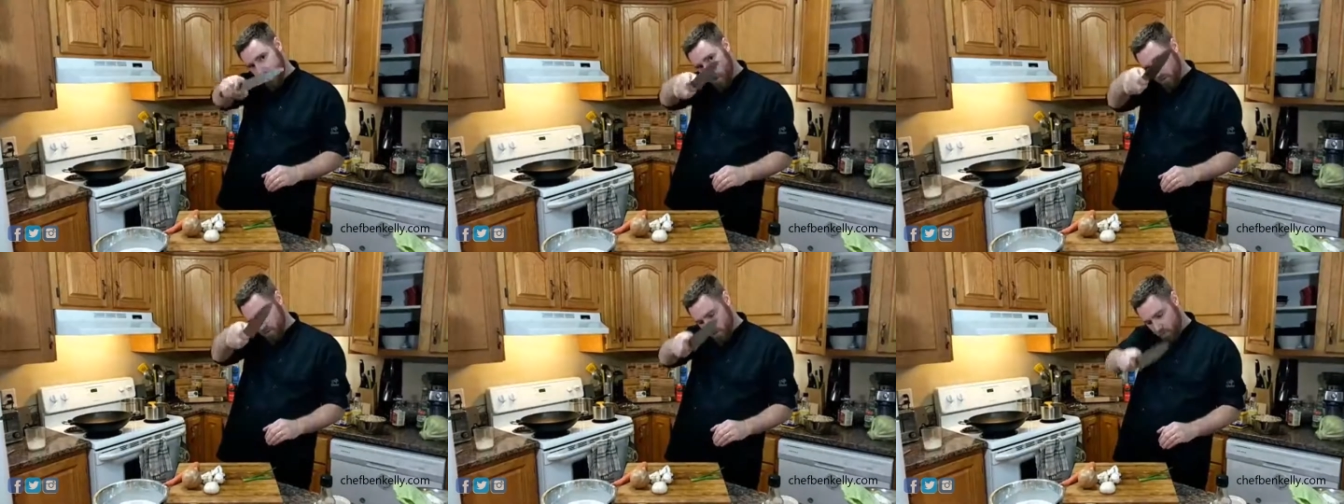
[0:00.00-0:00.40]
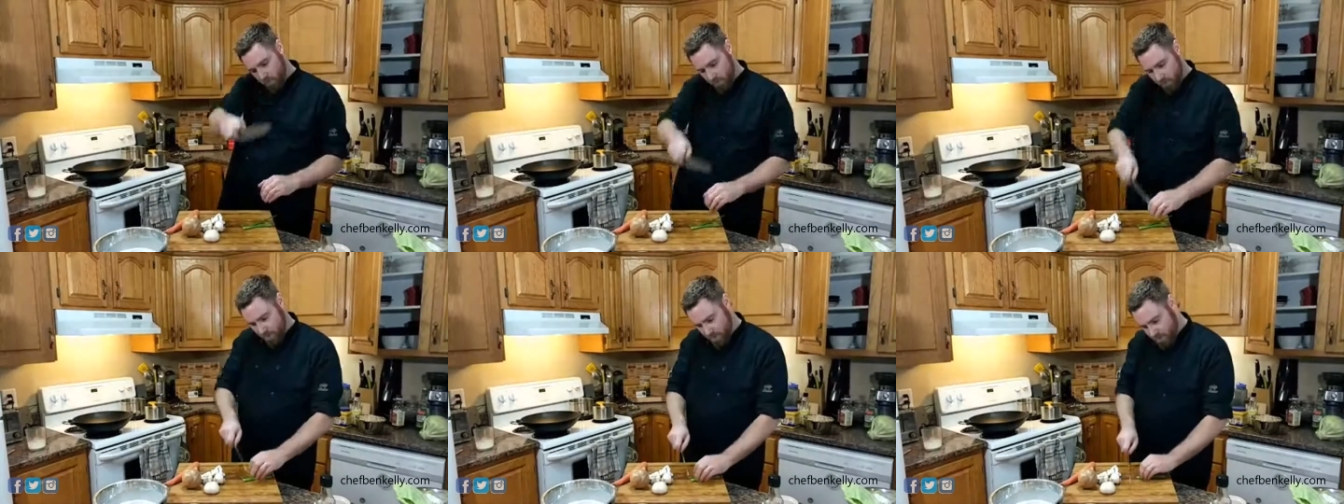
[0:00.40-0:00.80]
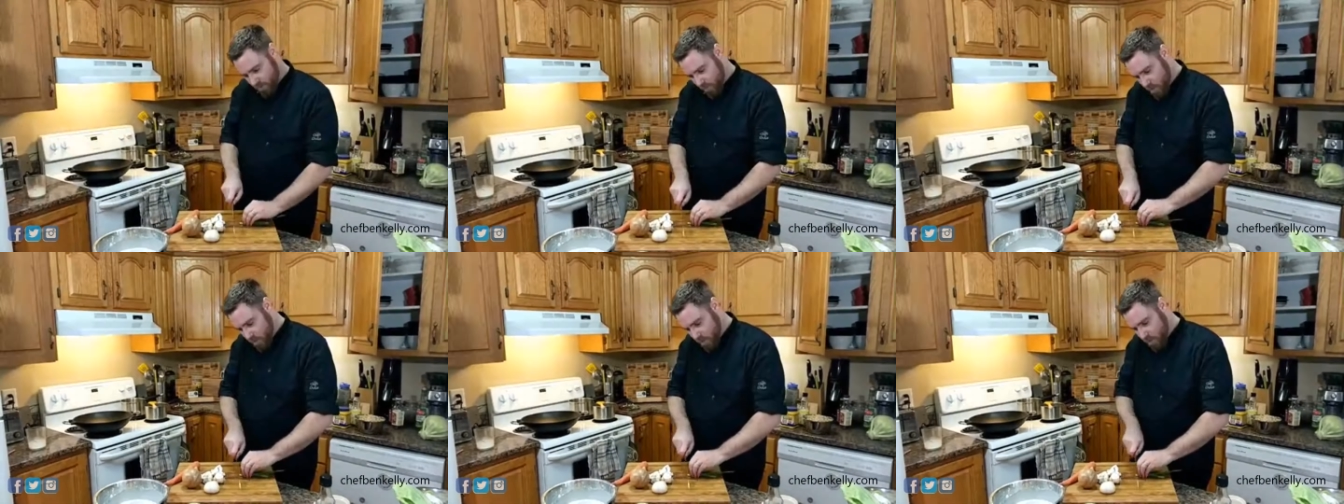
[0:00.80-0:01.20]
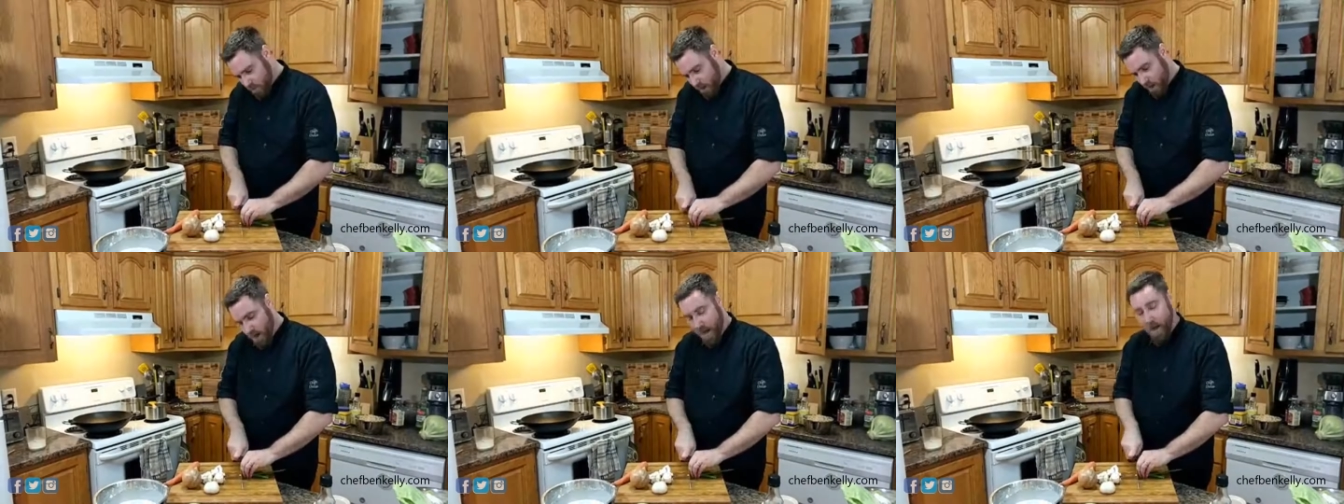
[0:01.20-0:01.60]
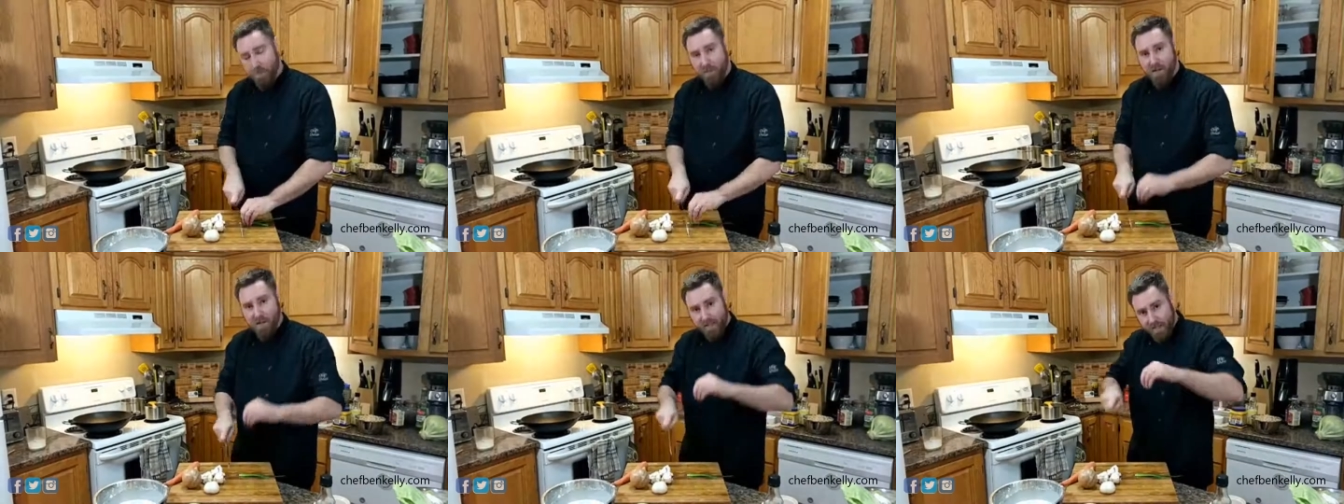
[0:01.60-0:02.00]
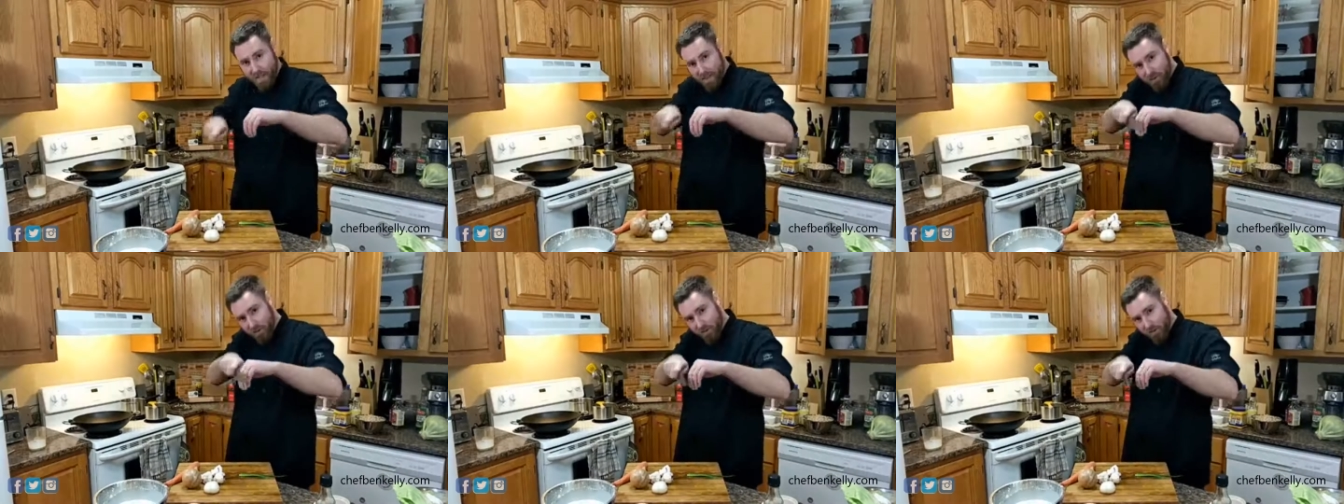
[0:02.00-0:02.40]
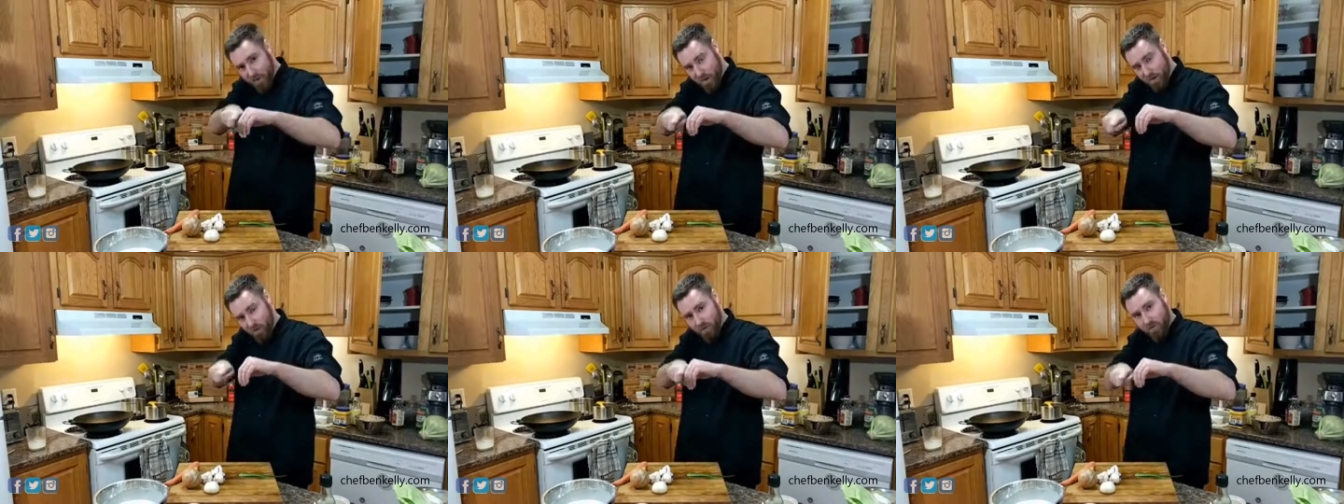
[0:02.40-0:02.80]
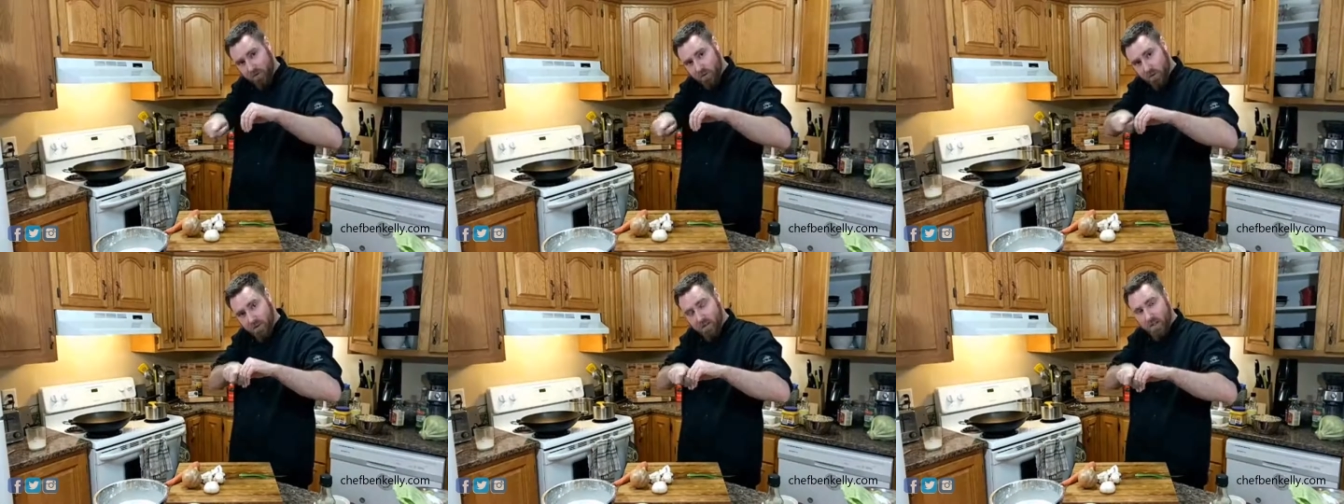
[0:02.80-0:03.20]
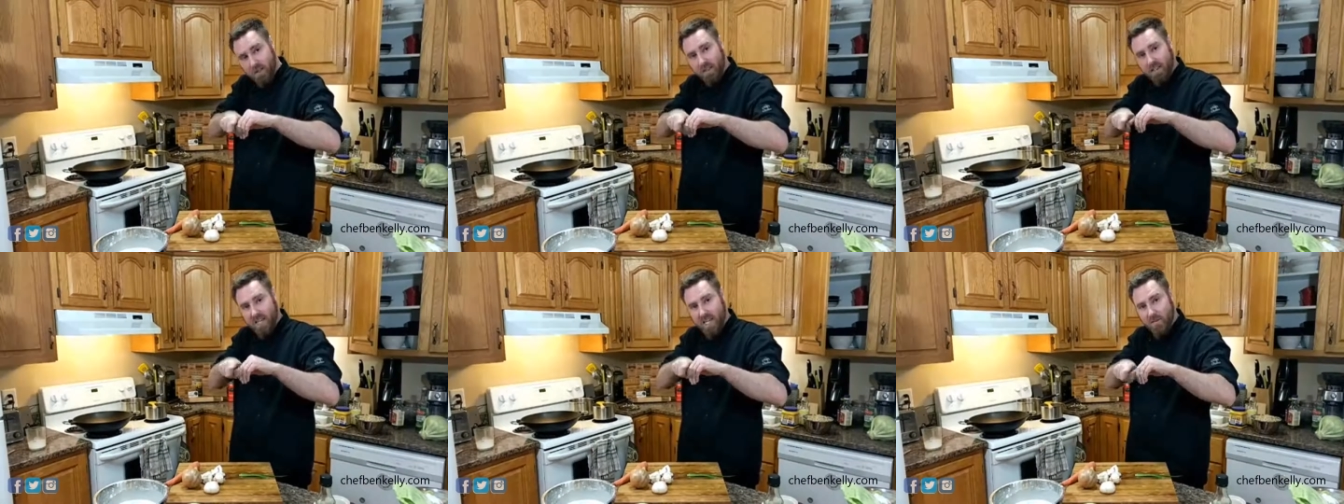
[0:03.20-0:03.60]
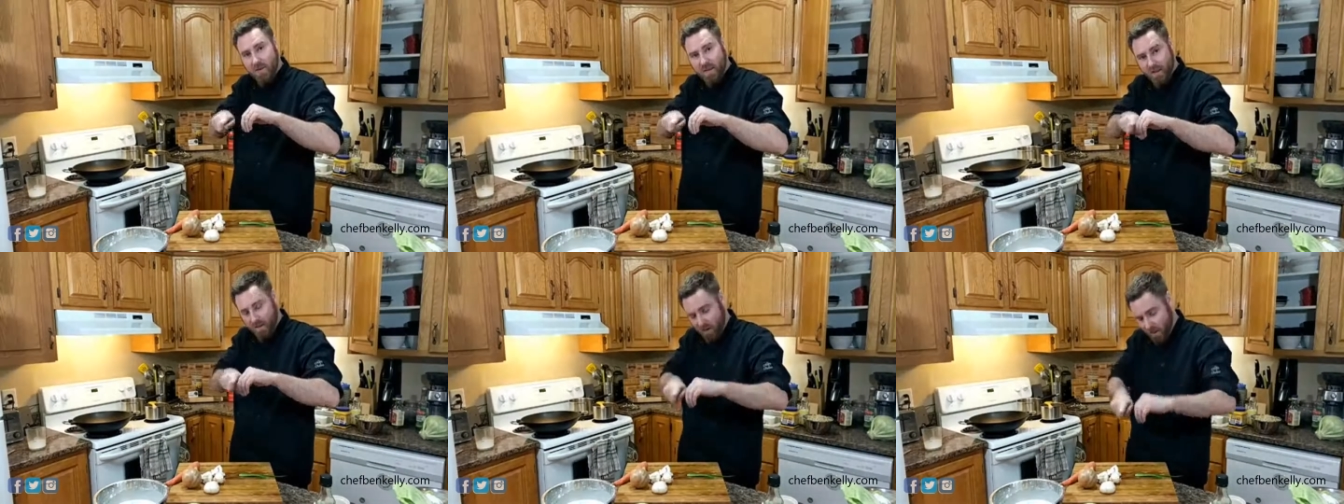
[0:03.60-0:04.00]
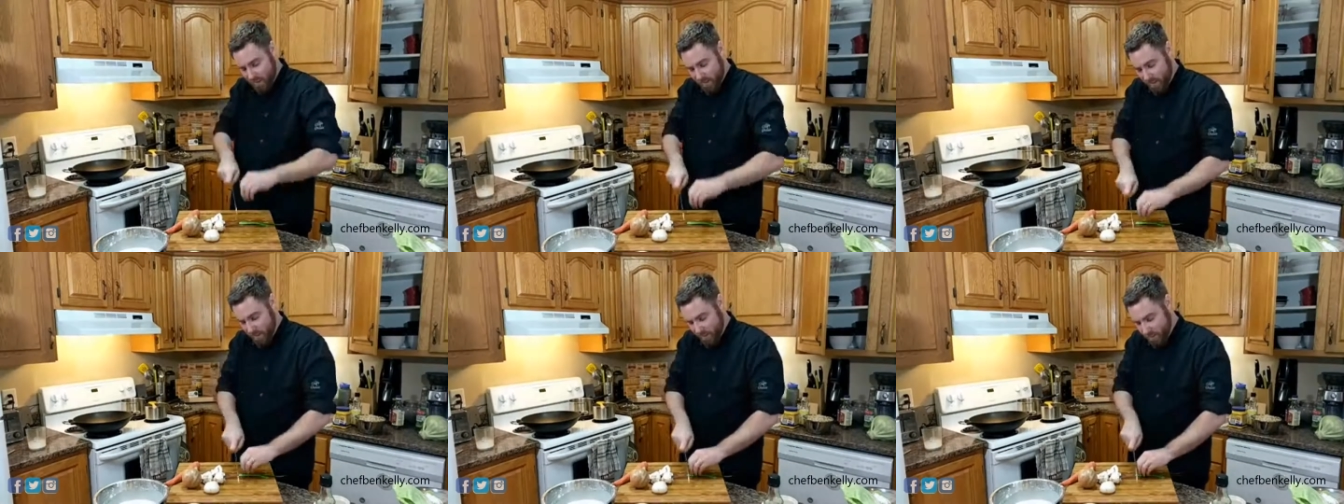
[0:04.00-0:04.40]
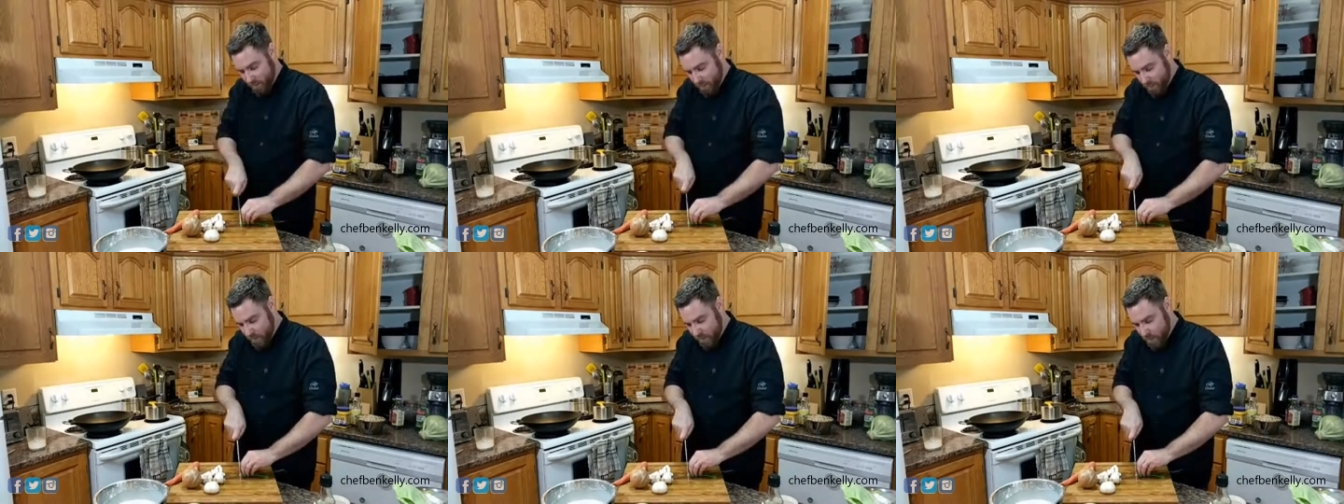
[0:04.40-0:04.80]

in a comfortable grip up against your fingers. Keep it in contact.